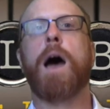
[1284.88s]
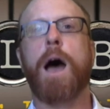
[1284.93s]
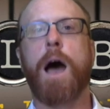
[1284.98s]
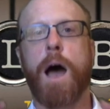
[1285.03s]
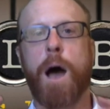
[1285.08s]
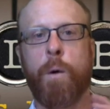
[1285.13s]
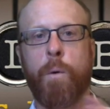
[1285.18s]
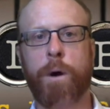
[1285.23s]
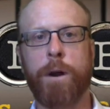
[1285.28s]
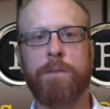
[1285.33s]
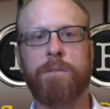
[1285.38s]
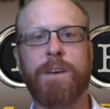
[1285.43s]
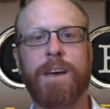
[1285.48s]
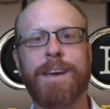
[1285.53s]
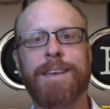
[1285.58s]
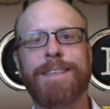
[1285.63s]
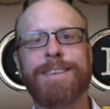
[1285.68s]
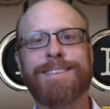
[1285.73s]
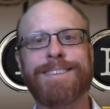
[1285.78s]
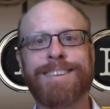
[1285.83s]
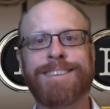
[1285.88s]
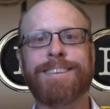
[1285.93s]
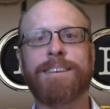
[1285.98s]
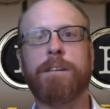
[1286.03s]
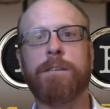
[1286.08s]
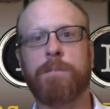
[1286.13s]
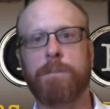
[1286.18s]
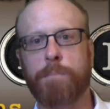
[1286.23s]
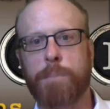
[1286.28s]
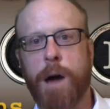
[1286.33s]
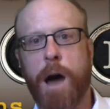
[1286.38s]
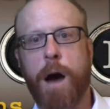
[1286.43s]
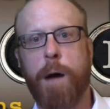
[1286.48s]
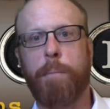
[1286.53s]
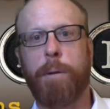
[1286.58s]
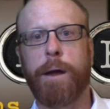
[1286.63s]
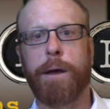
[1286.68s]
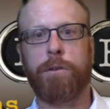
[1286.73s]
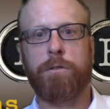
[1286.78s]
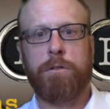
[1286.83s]
I want to tell you this gets into some
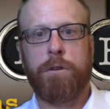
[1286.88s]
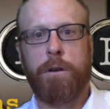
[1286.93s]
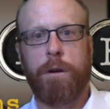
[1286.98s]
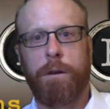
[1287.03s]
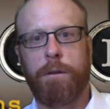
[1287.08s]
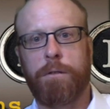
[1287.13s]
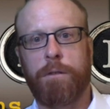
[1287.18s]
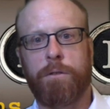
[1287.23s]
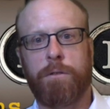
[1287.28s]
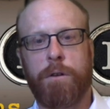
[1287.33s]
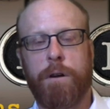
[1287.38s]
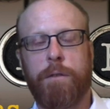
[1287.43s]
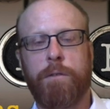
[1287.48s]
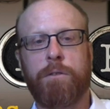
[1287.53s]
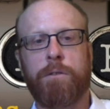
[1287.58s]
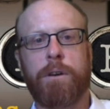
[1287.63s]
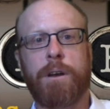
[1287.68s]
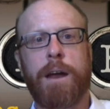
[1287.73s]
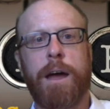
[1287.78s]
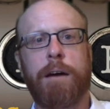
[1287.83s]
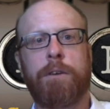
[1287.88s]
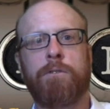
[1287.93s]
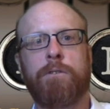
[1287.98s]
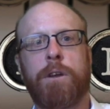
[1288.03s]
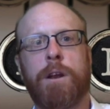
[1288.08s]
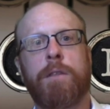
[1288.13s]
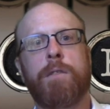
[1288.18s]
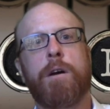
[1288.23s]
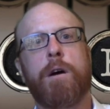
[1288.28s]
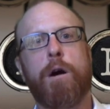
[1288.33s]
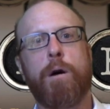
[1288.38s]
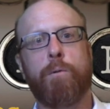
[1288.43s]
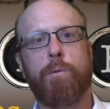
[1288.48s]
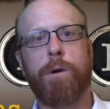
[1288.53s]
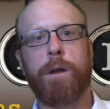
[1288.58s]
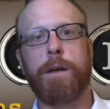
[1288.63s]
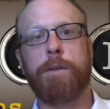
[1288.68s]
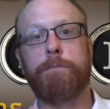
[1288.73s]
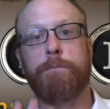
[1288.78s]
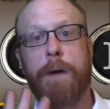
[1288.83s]
complex theories of service connection, and there are
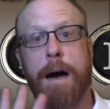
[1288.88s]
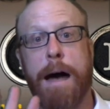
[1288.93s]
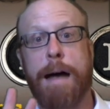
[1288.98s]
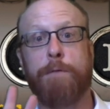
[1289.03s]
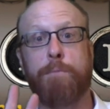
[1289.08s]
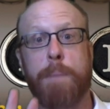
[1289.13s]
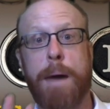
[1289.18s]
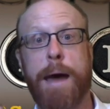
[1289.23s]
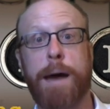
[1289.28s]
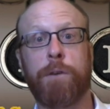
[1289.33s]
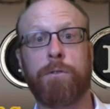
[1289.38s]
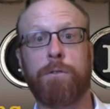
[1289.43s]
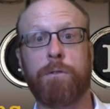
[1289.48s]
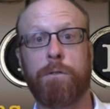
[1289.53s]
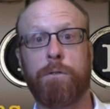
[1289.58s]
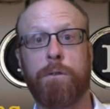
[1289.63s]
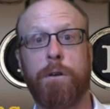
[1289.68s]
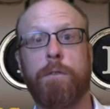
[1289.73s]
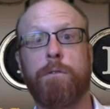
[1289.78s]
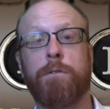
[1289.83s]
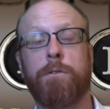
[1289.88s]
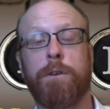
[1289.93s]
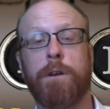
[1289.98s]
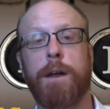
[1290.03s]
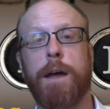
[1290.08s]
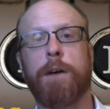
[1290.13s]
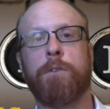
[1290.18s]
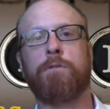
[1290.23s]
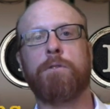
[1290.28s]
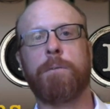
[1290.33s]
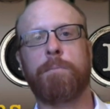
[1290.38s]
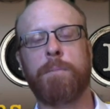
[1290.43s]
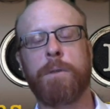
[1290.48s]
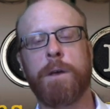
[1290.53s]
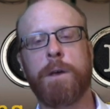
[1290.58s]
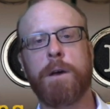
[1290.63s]
really 5 paths to service connection